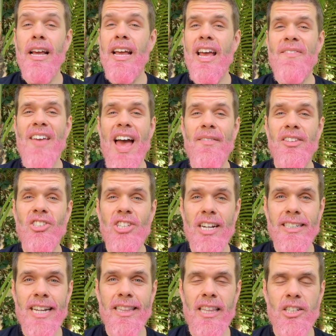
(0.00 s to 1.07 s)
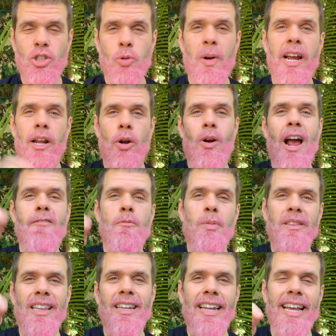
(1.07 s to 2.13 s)
If you haven't checked out the trailer, I will
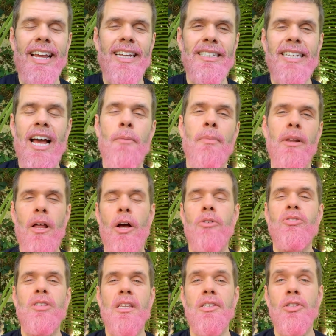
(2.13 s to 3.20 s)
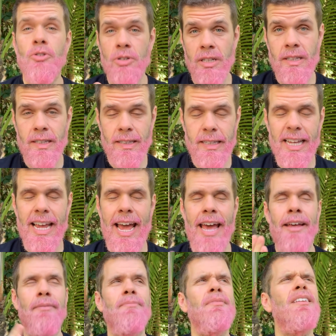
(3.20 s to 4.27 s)
put the link down below so that you can see
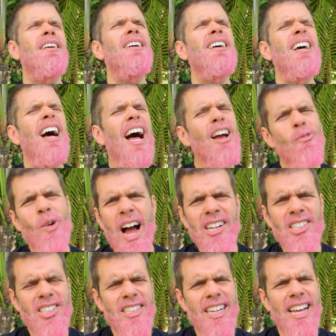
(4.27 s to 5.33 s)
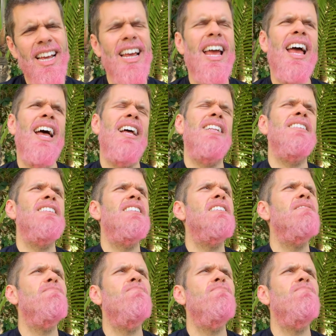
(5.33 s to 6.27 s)
it I watched it and